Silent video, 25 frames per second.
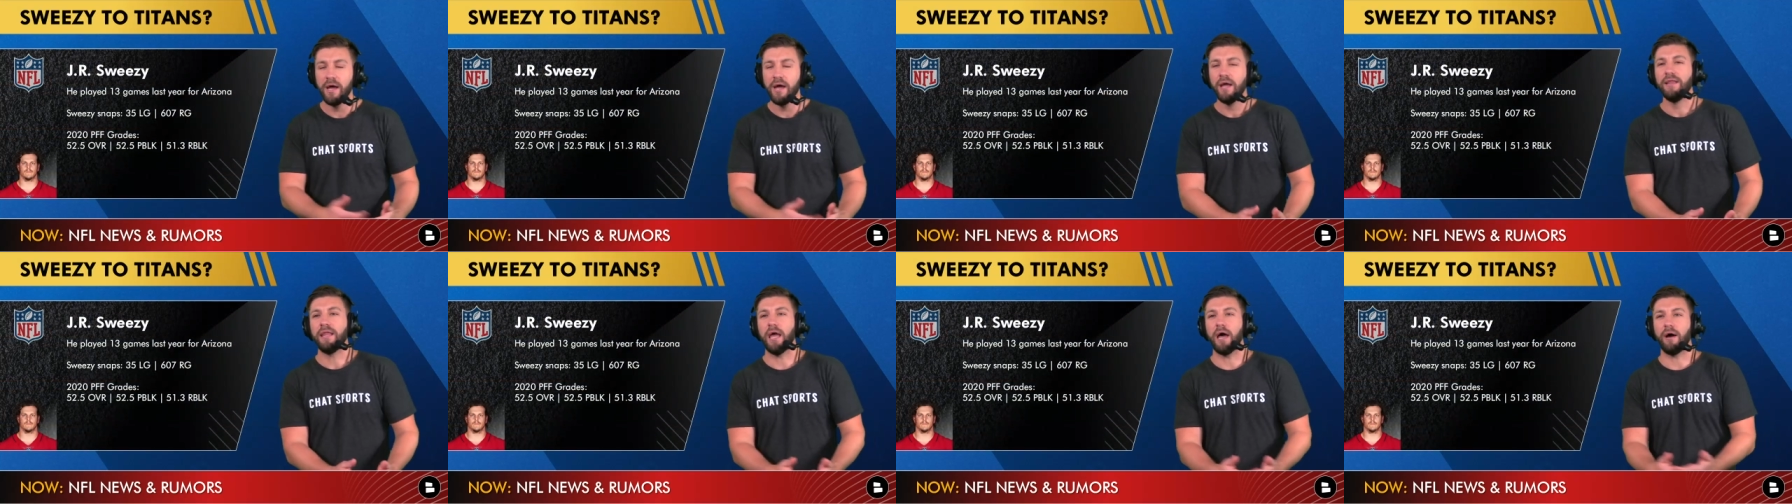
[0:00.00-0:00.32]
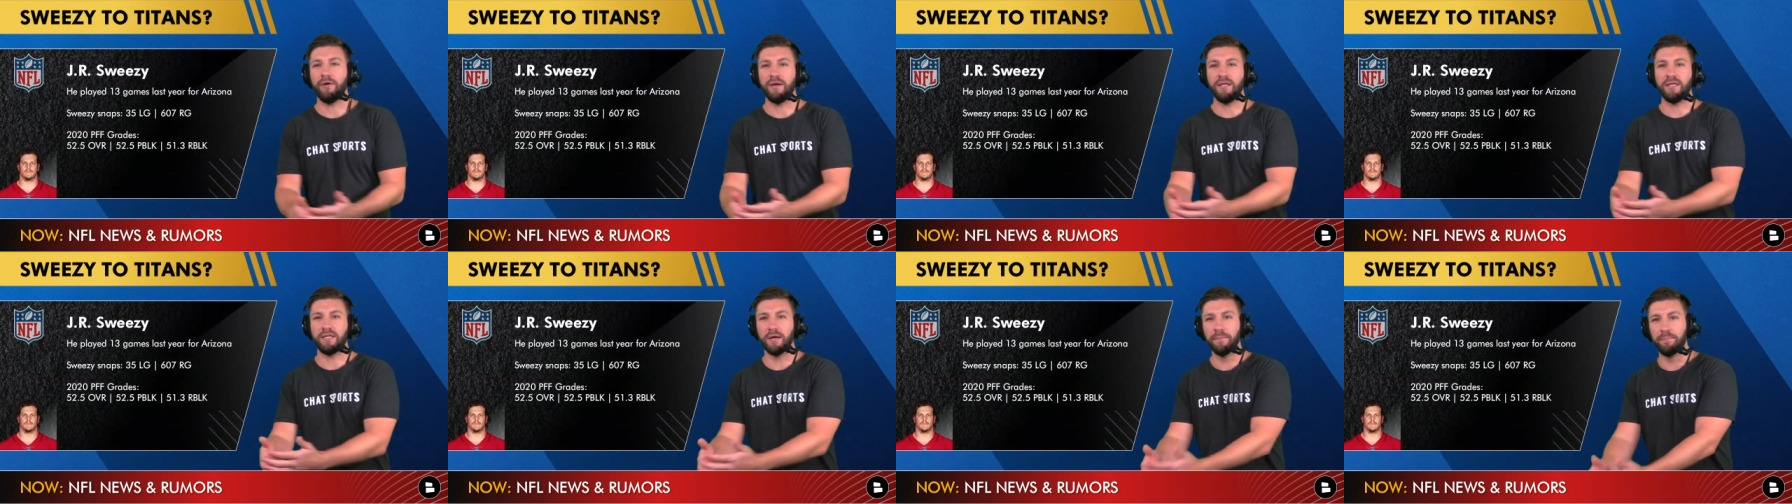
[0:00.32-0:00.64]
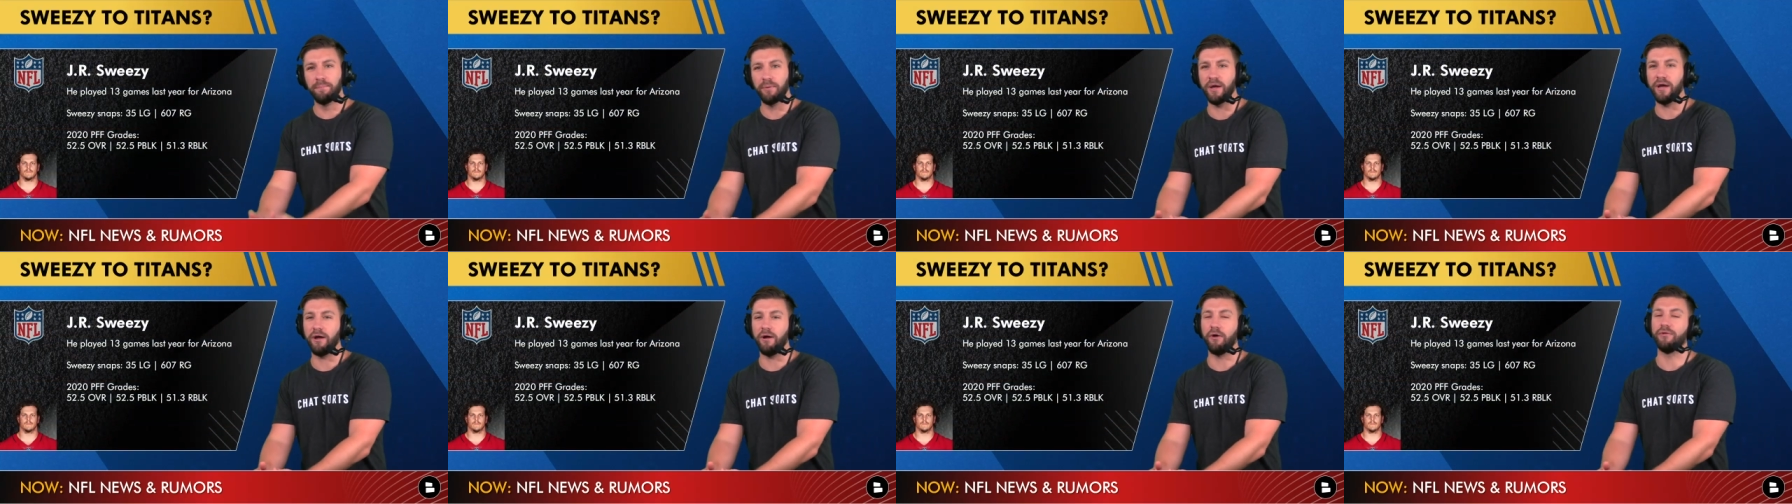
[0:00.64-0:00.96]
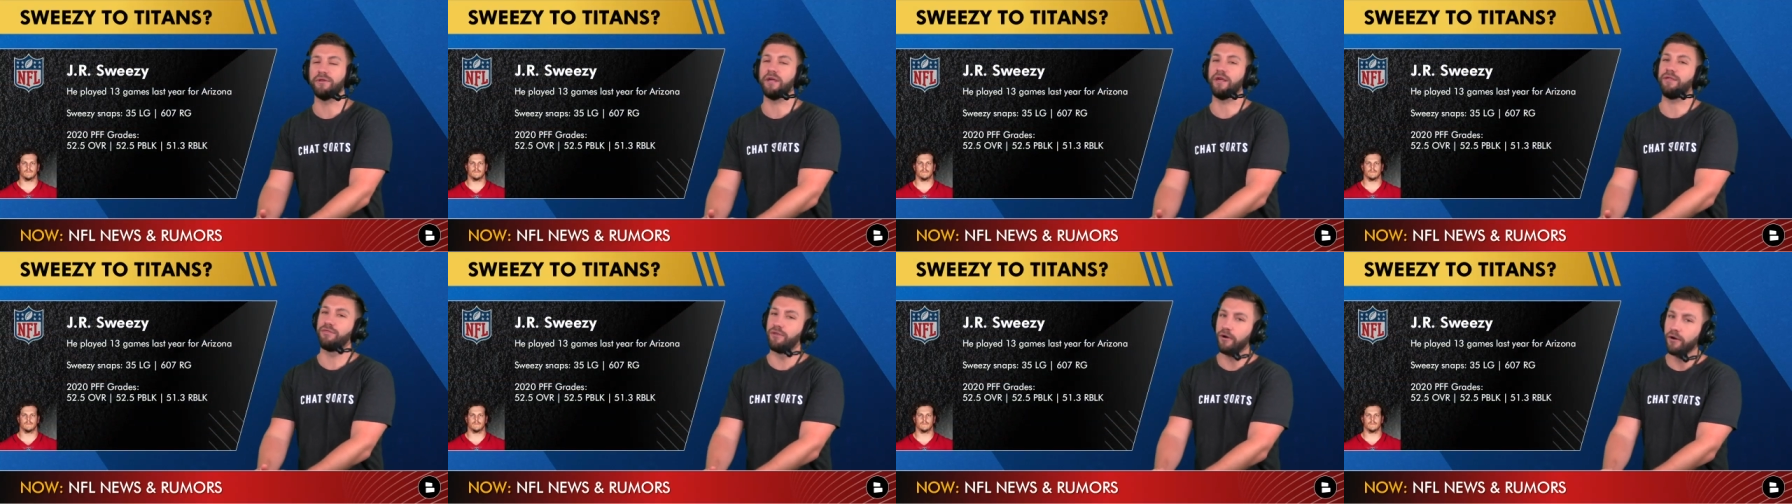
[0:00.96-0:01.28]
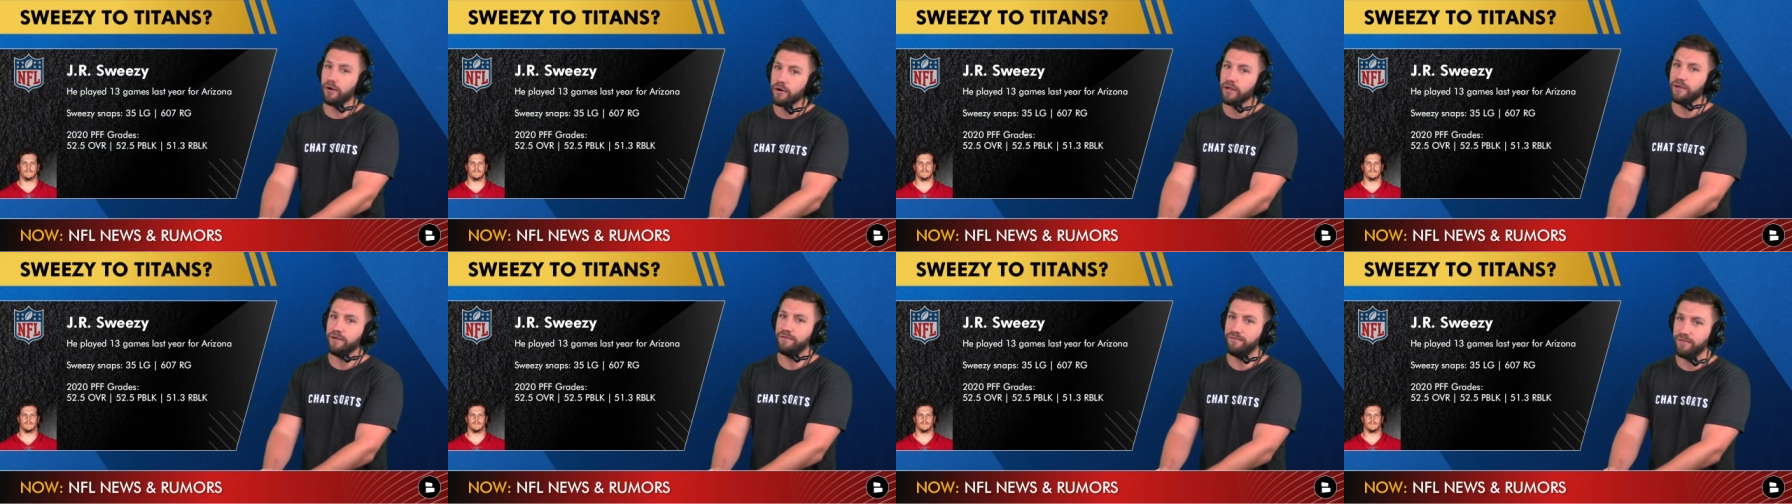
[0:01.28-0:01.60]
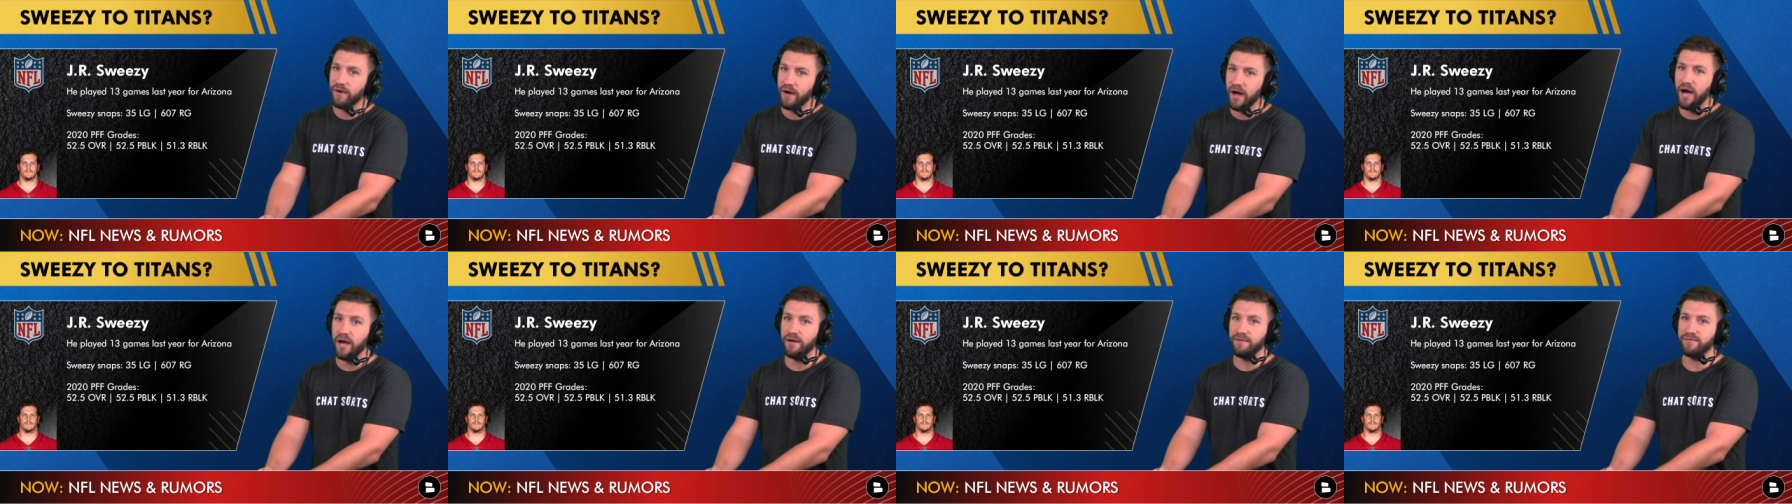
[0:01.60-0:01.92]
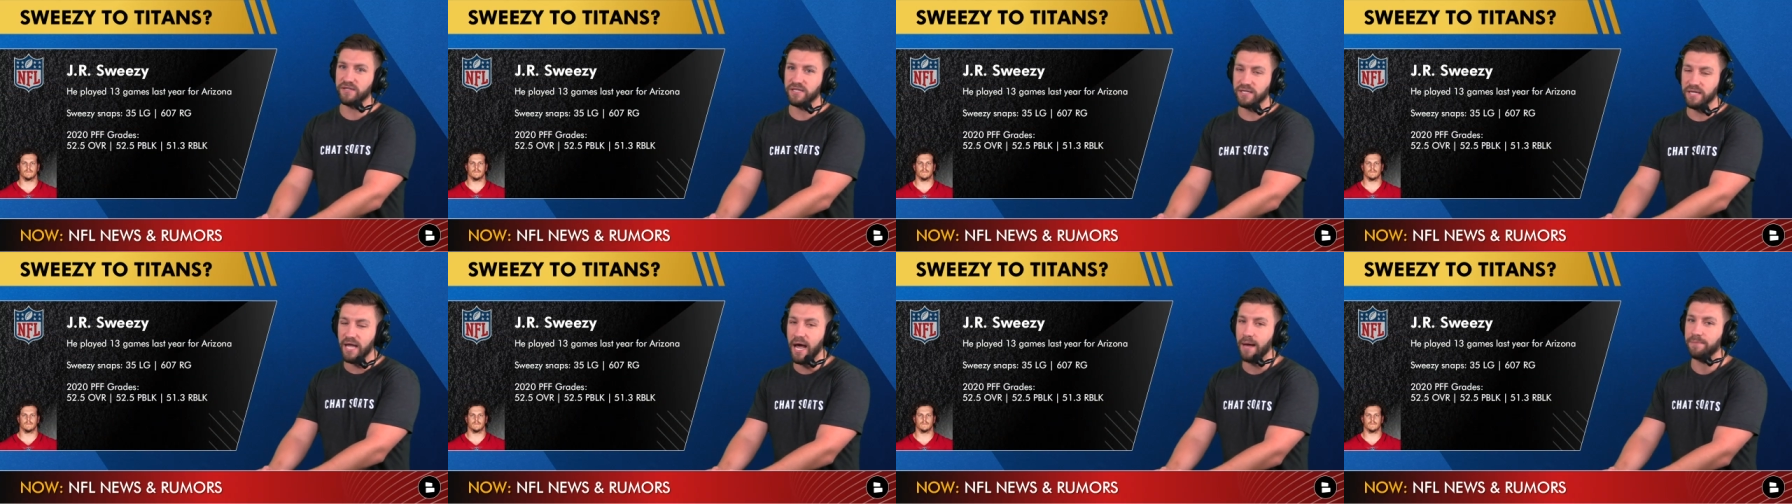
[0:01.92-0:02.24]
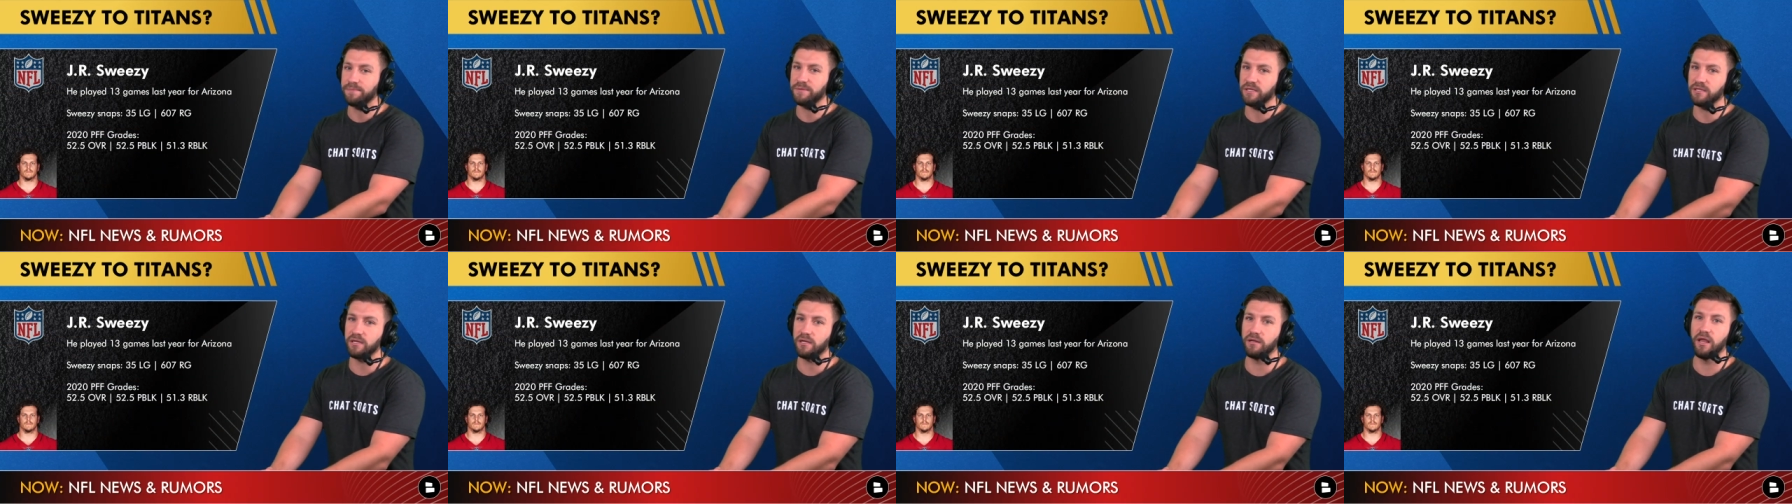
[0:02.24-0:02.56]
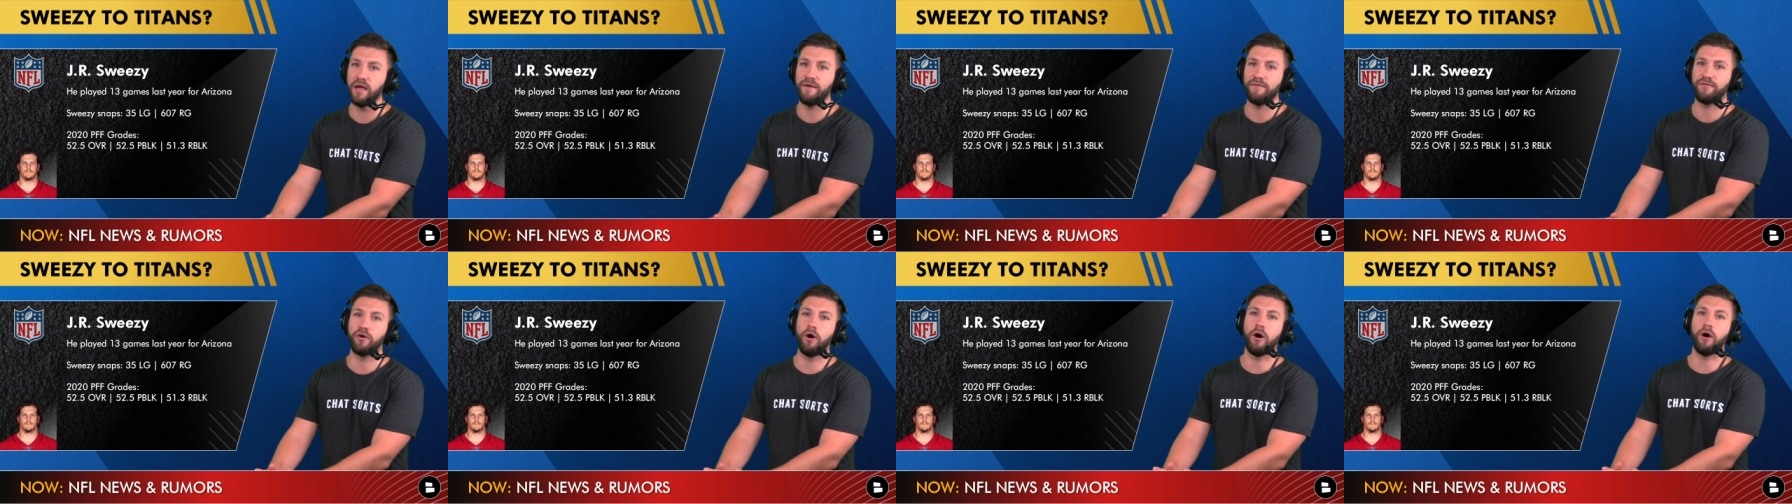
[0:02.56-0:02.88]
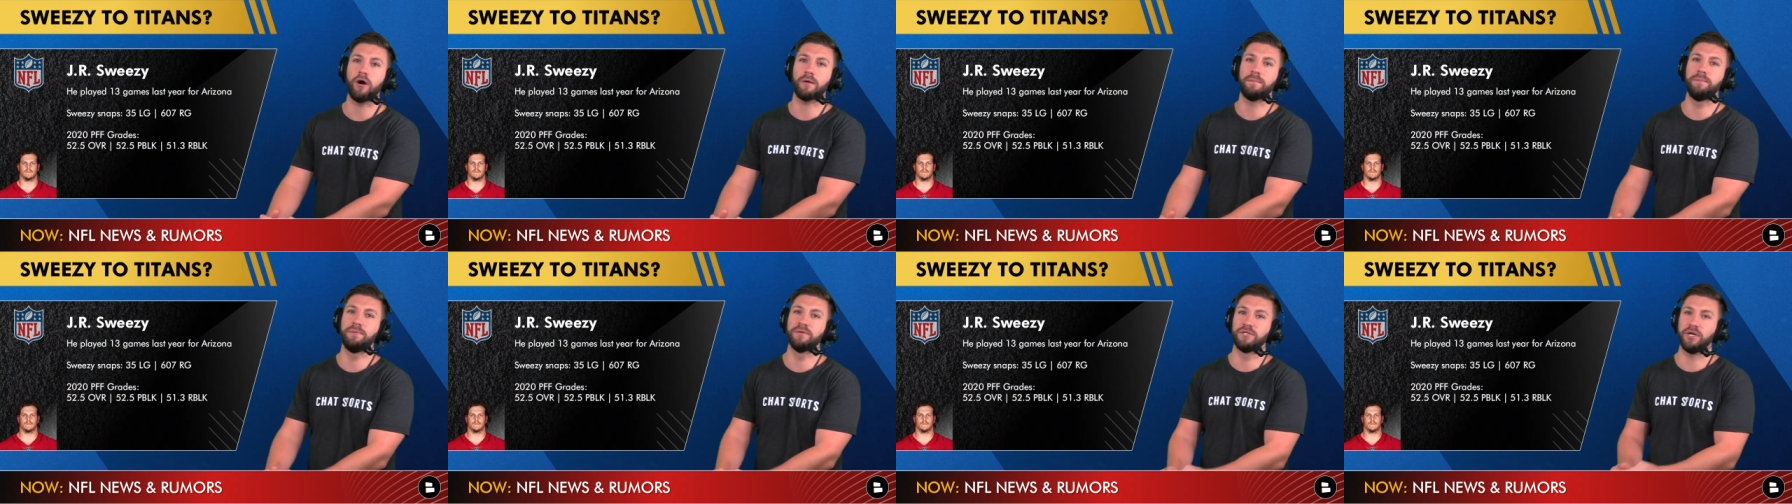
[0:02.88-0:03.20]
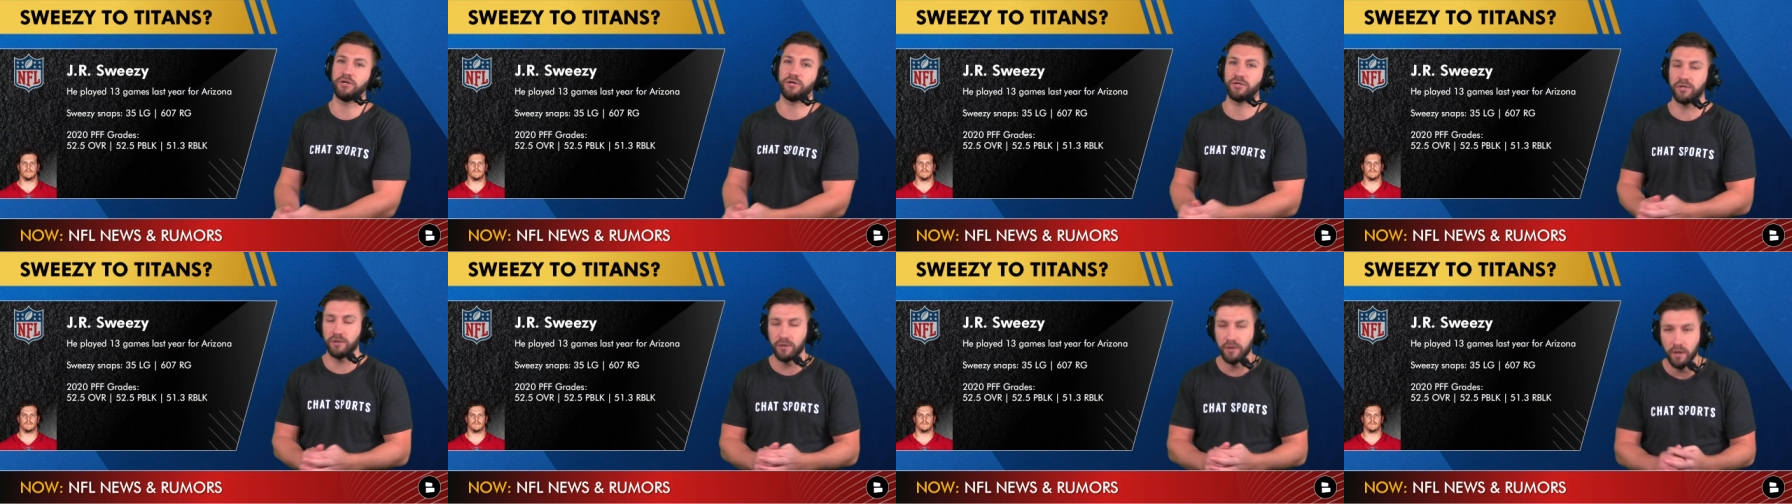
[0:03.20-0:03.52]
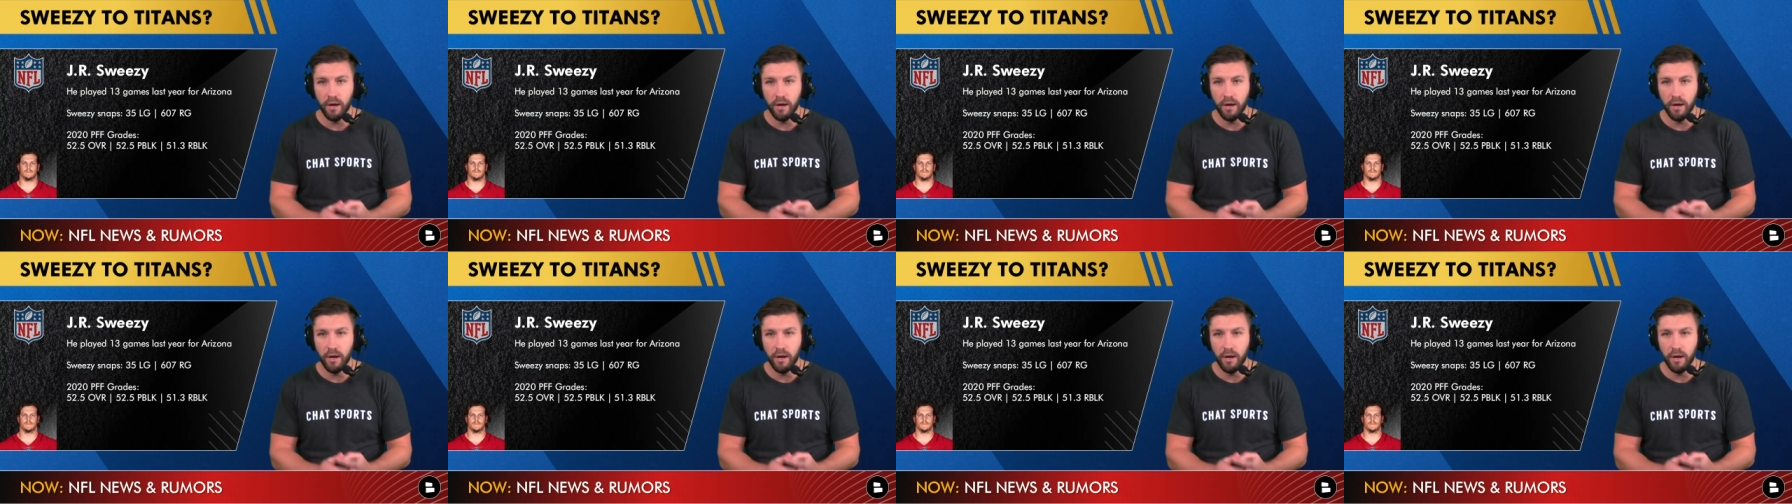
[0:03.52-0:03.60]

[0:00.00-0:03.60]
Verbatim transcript: Now, he did play only 35 snaps at the left guard position,